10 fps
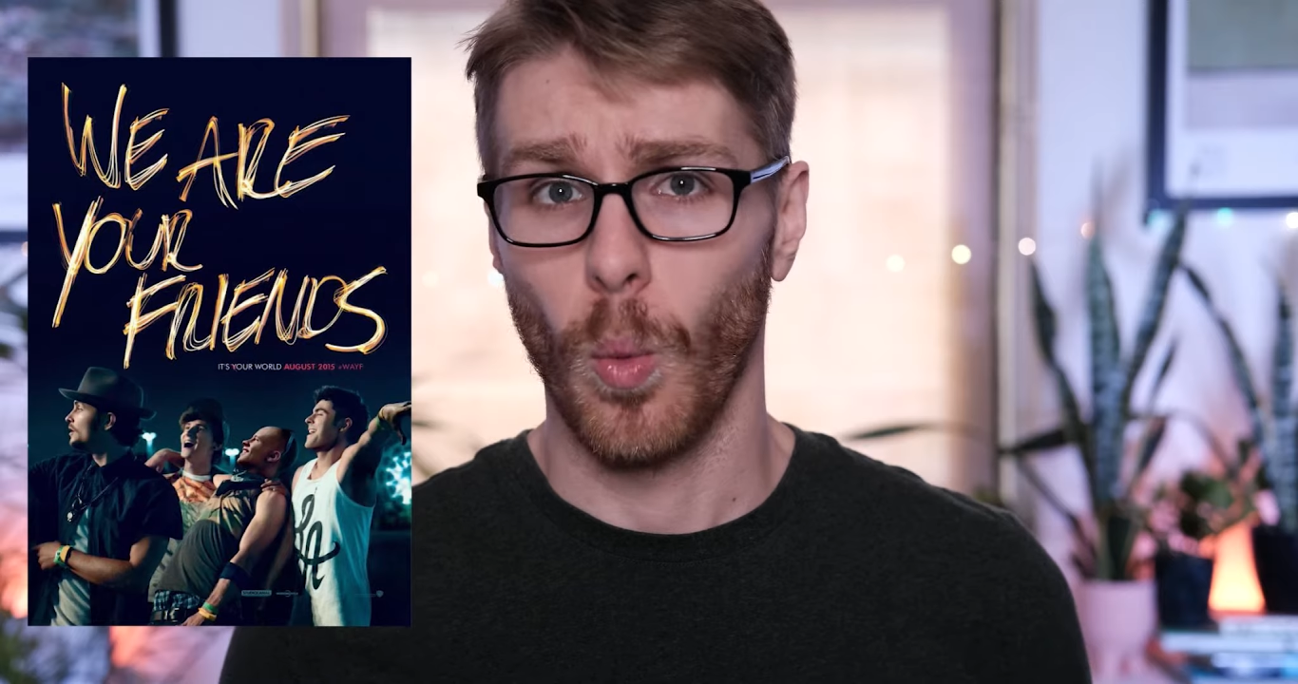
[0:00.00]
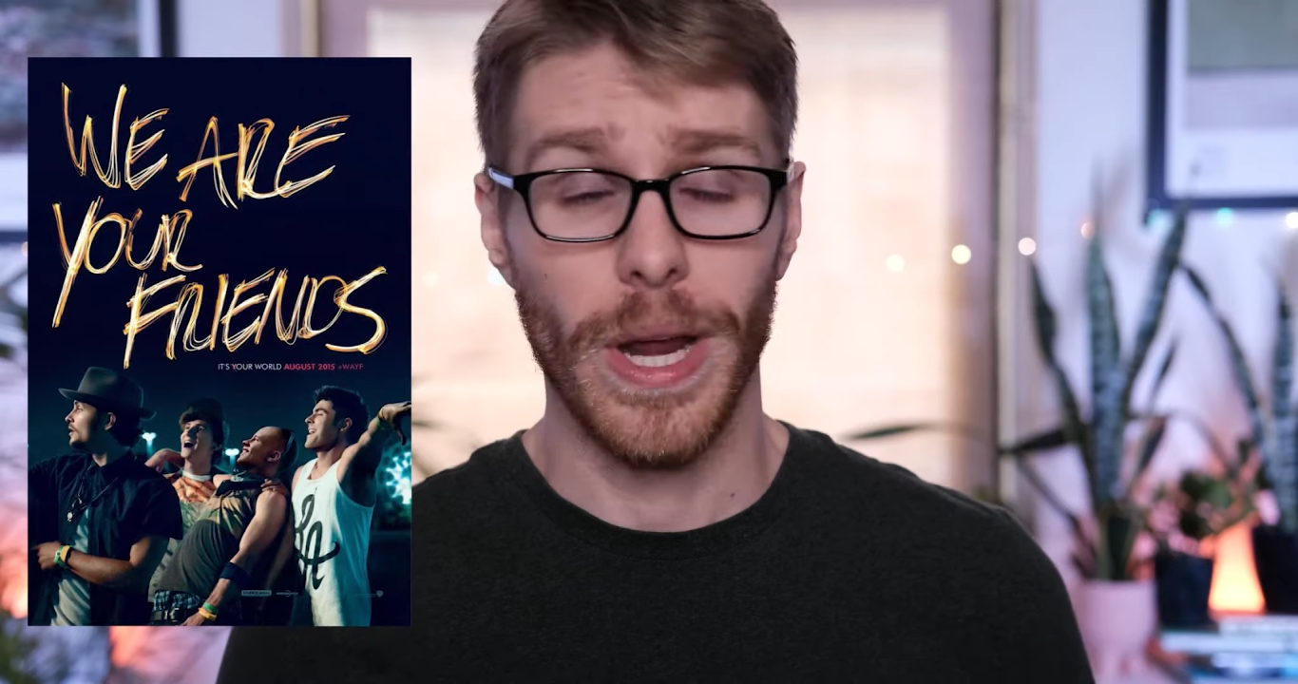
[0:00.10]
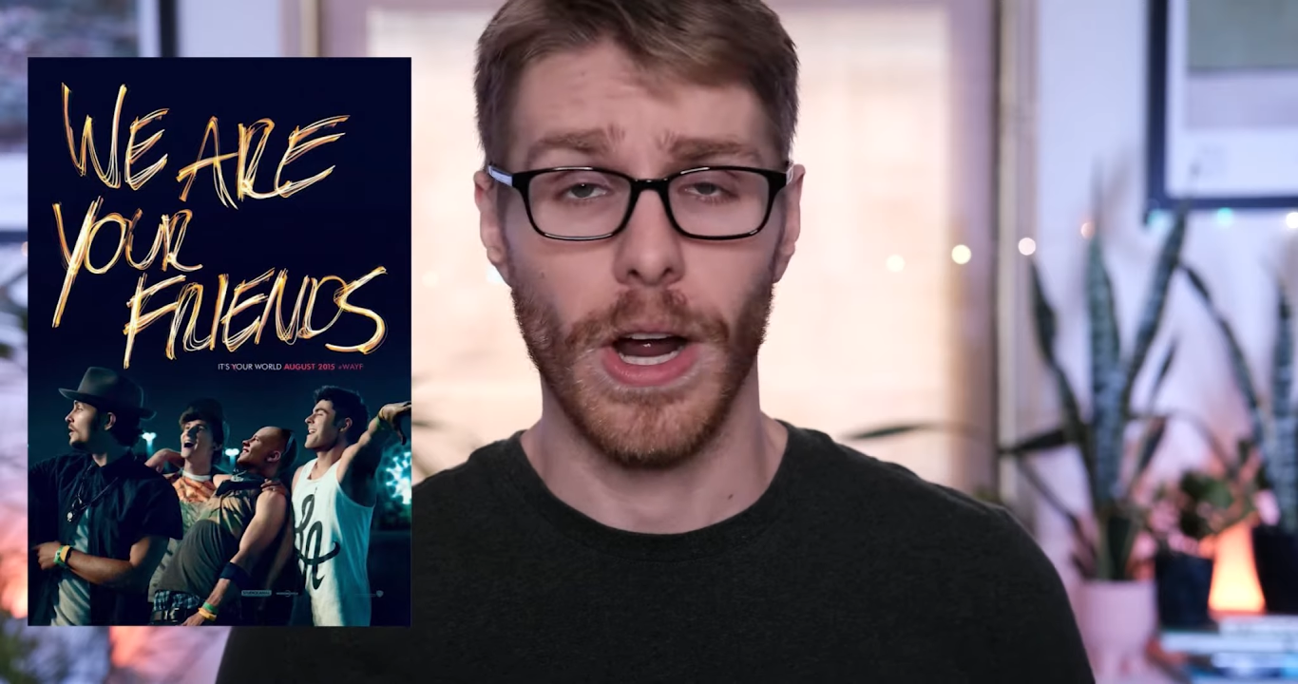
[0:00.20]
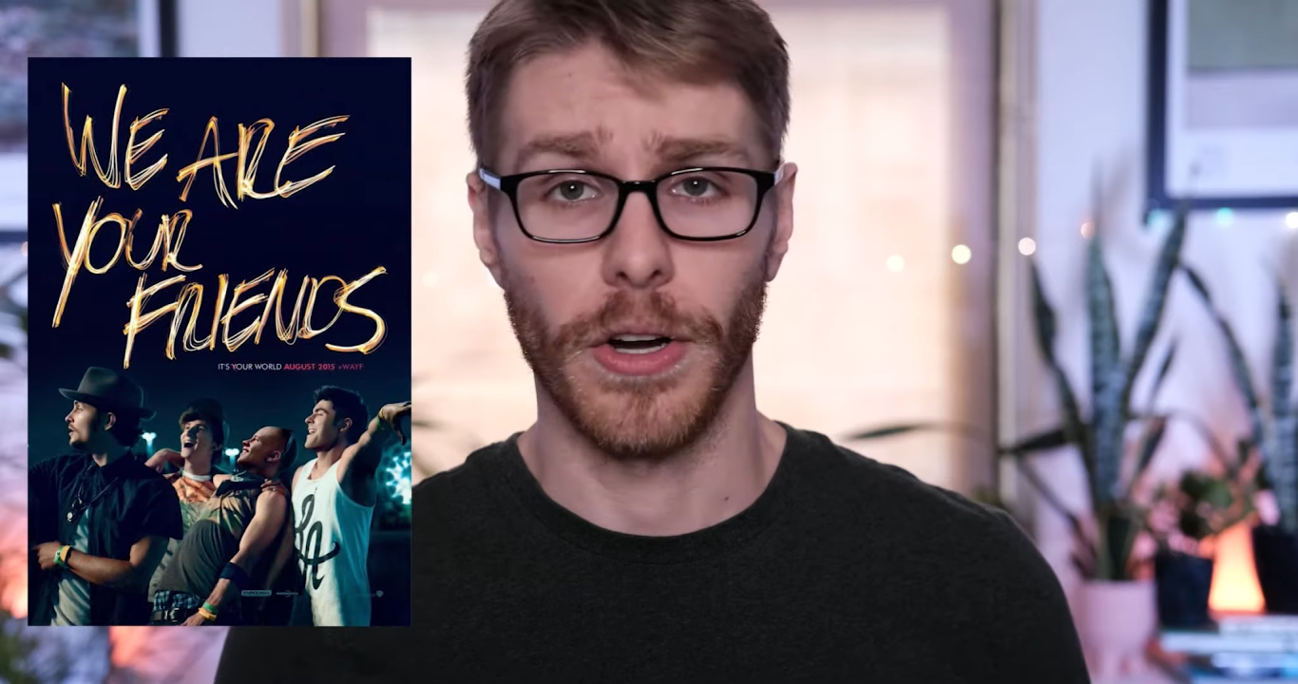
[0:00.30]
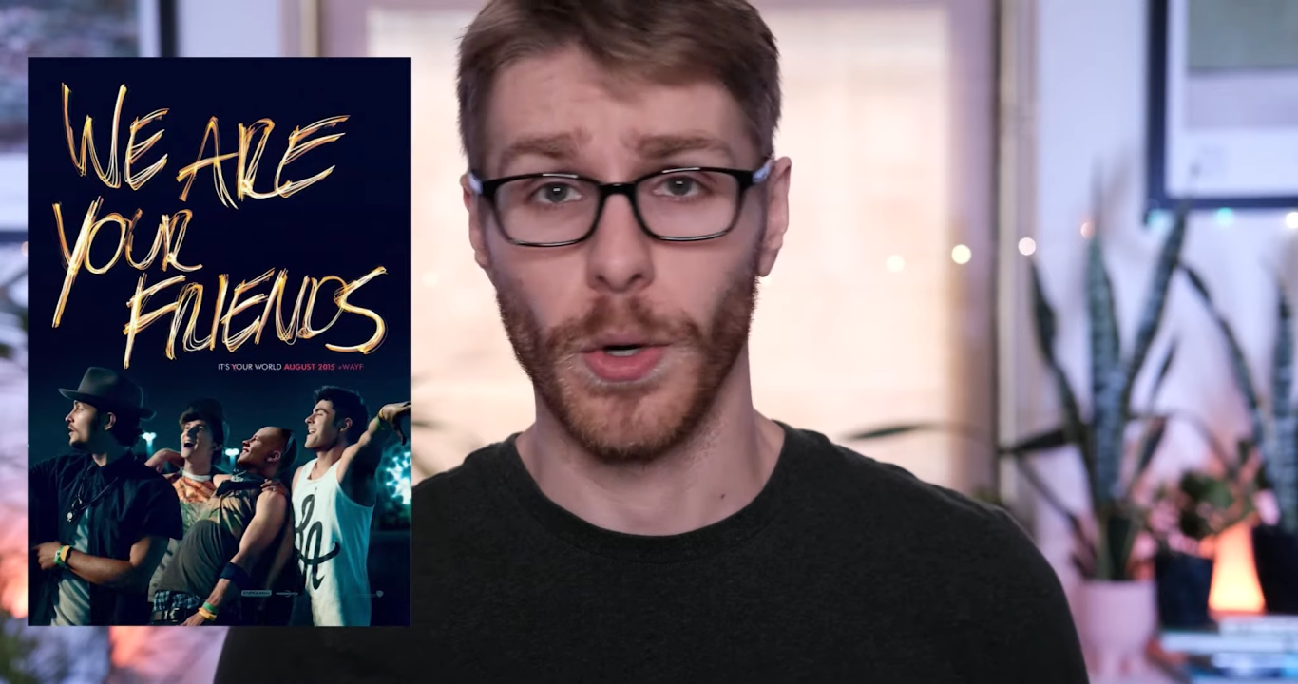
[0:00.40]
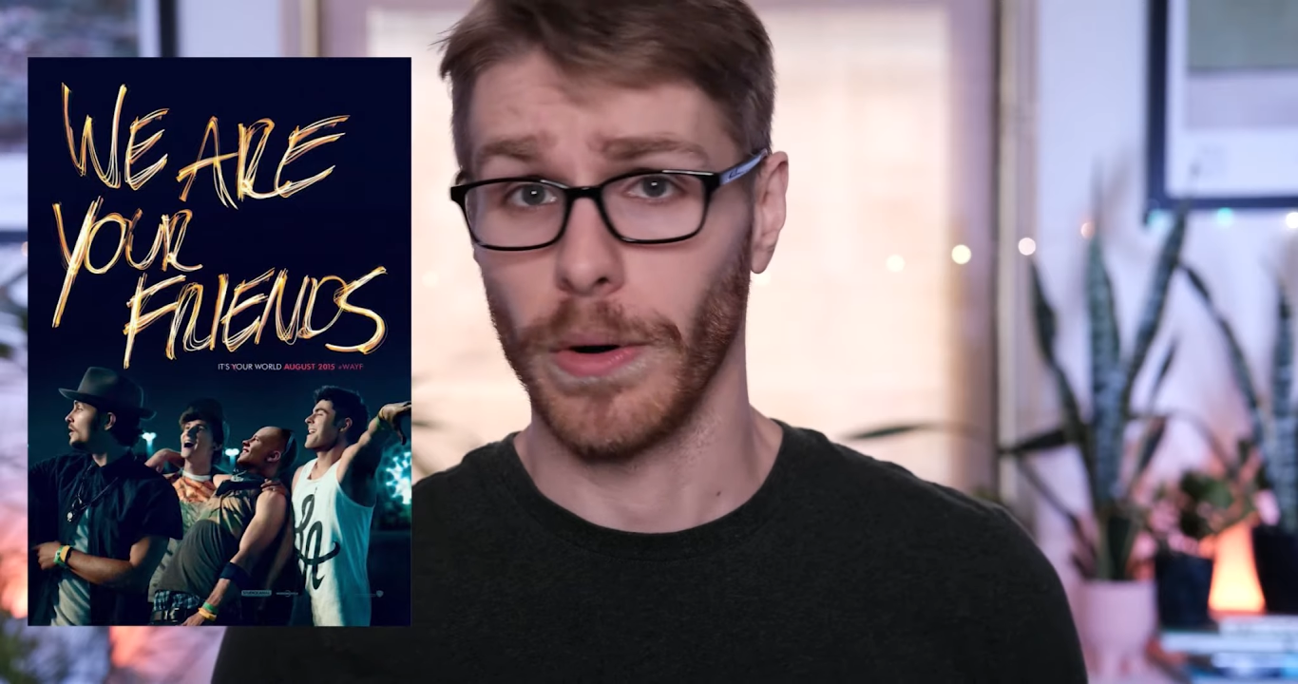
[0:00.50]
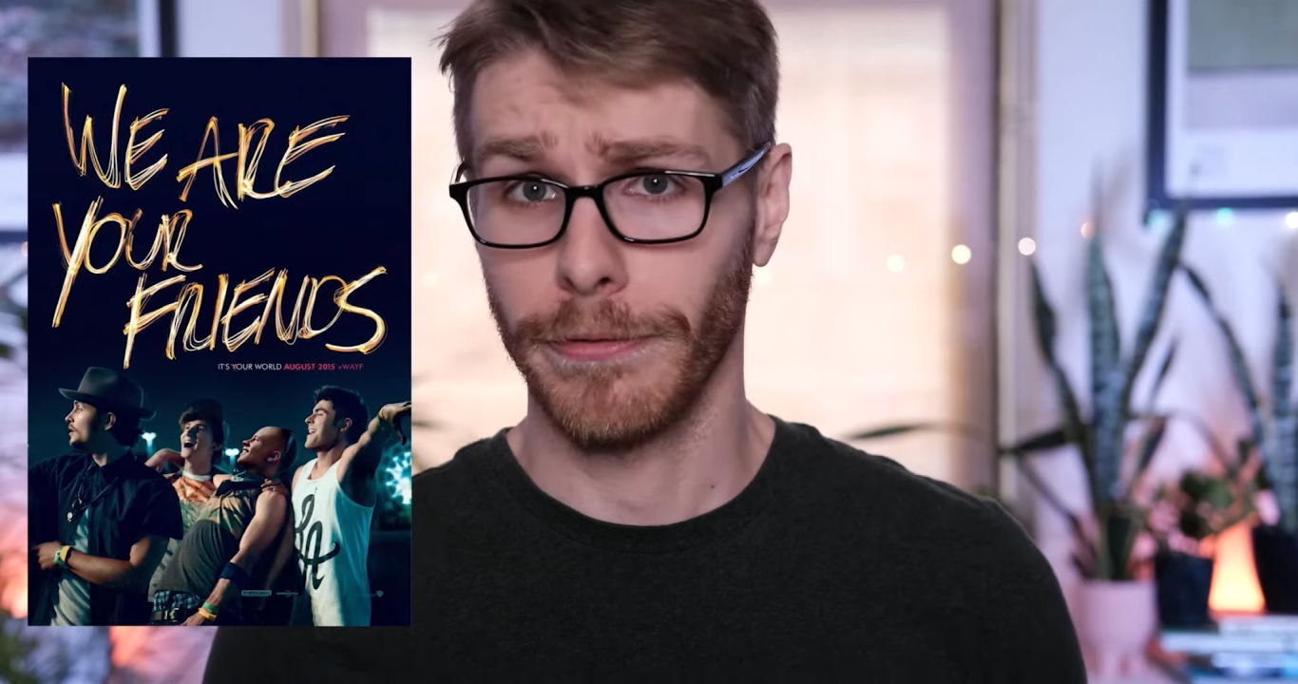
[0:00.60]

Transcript: We Are Your